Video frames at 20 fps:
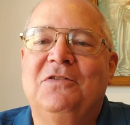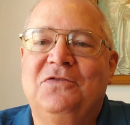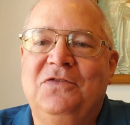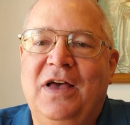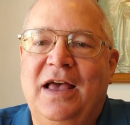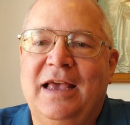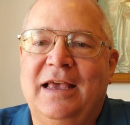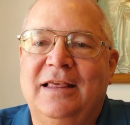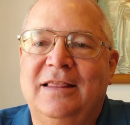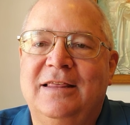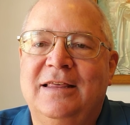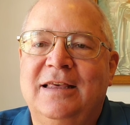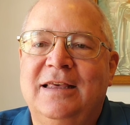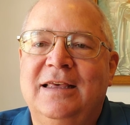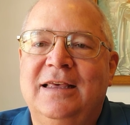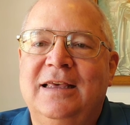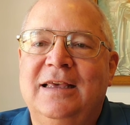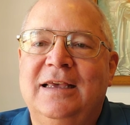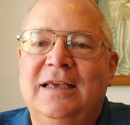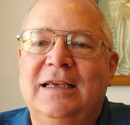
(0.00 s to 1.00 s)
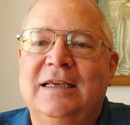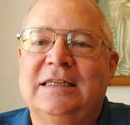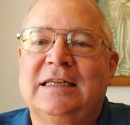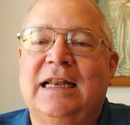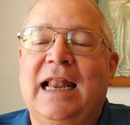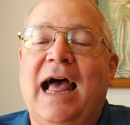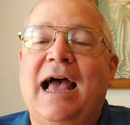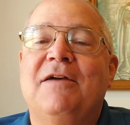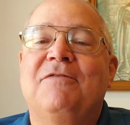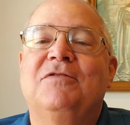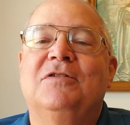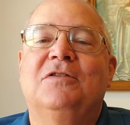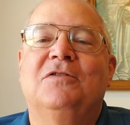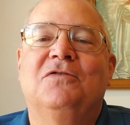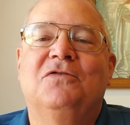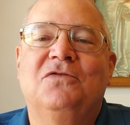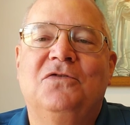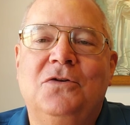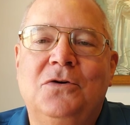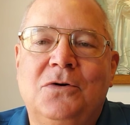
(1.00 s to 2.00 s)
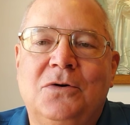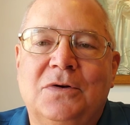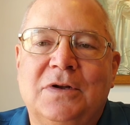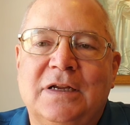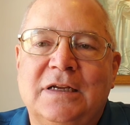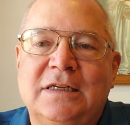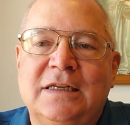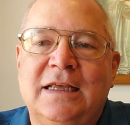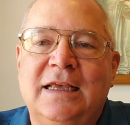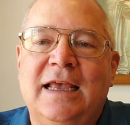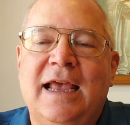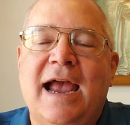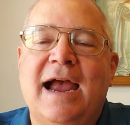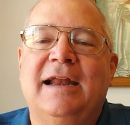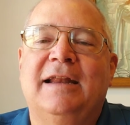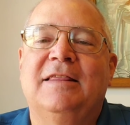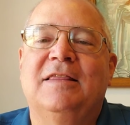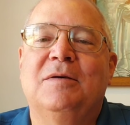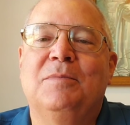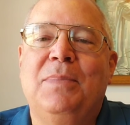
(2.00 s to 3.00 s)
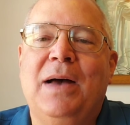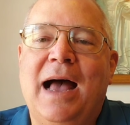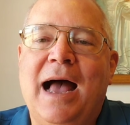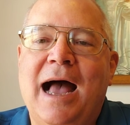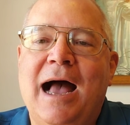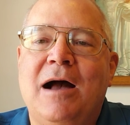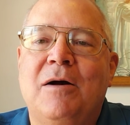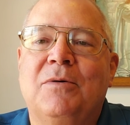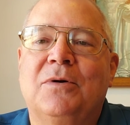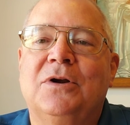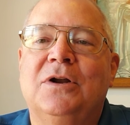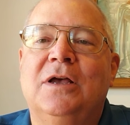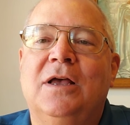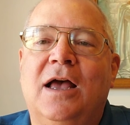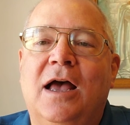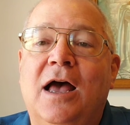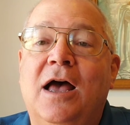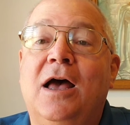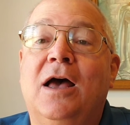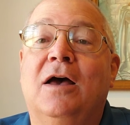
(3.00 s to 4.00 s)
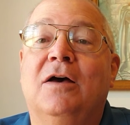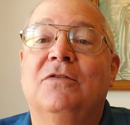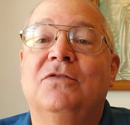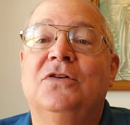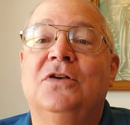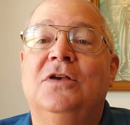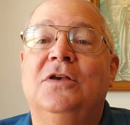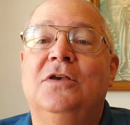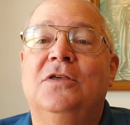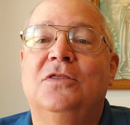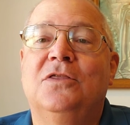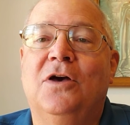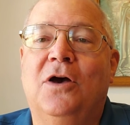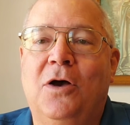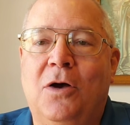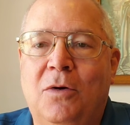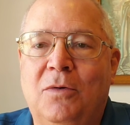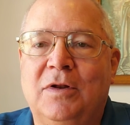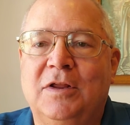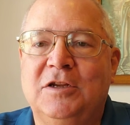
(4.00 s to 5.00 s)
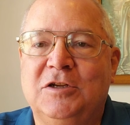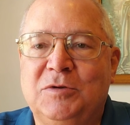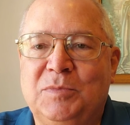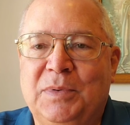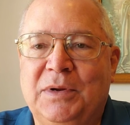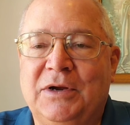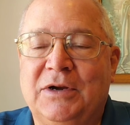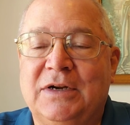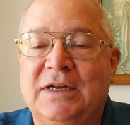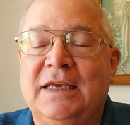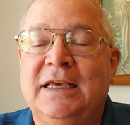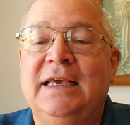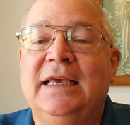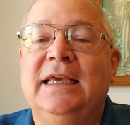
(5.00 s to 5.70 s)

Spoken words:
of faith, is a life in the fullness and in the power of the Holy Spirit.